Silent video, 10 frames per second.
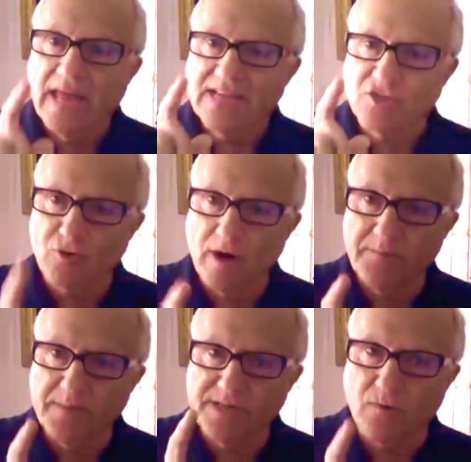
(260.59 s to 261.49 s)
that
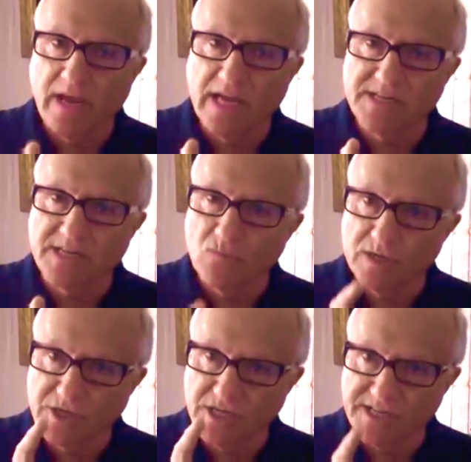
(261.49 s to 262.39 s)
Trump is crazy,
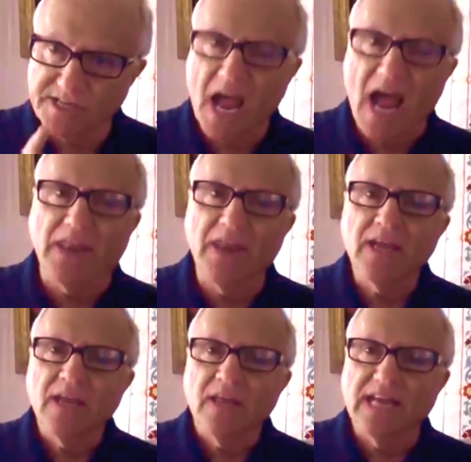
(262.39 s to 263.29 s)
which he is not,
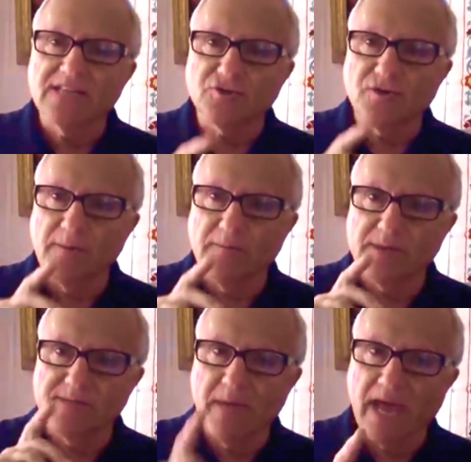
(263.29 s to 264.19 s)
that Trump
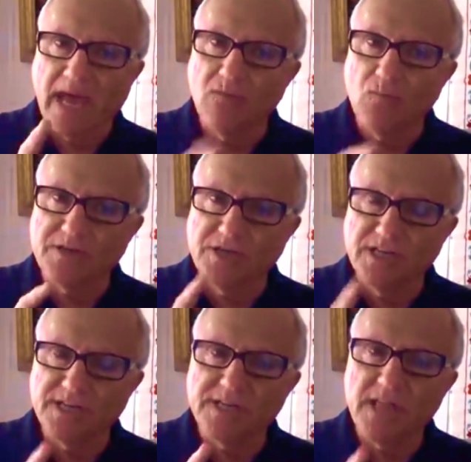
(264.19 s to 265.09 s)
is mad, which he
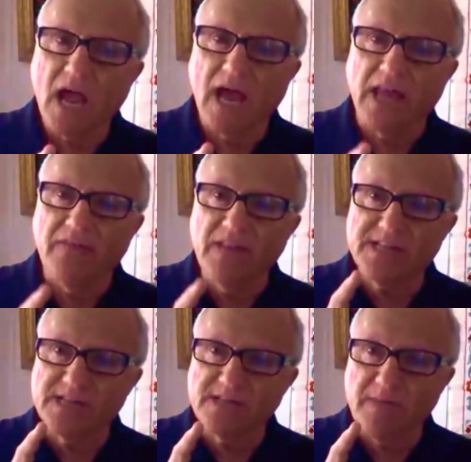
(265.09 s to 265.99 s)
is not, and
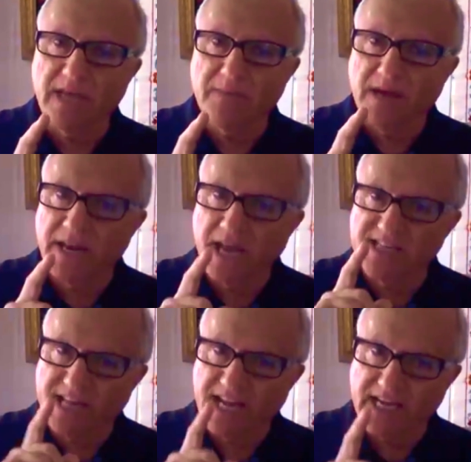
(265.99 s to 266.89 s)
this is made by
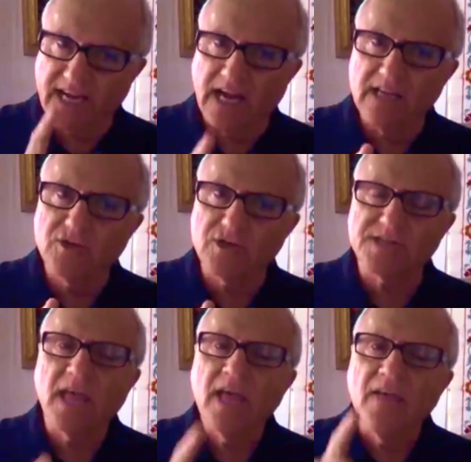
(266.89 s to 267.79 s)

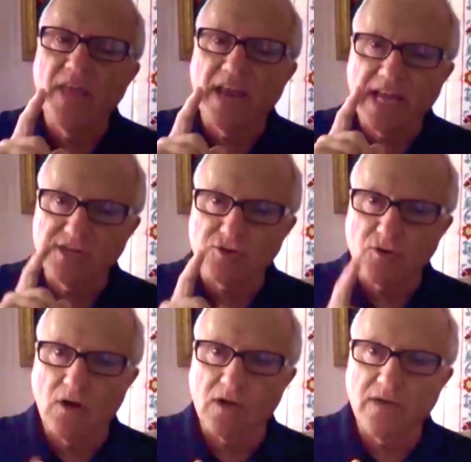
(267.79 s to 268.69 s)
psychologists, then I
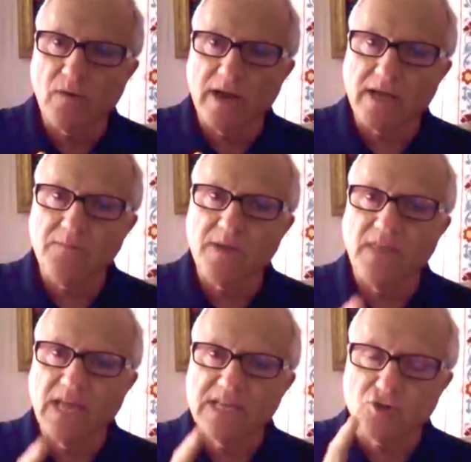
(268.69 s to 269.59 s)
strongly
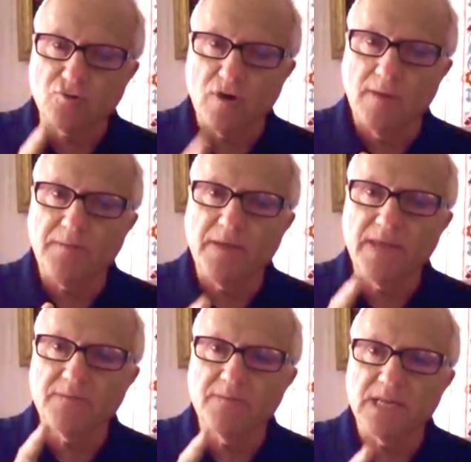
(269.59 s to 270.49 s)
recommend that Trump and
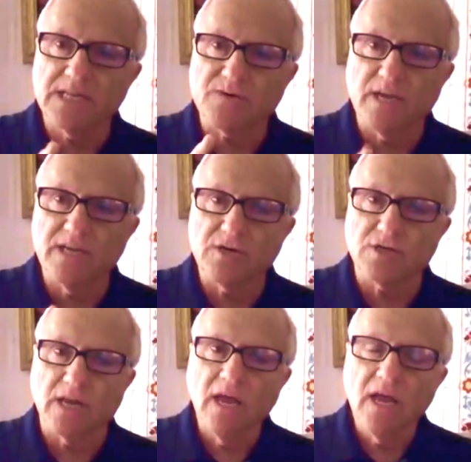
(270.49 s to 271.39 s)
the
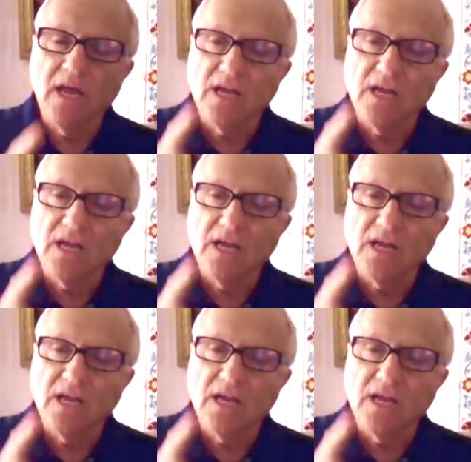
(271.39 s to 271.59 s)
administration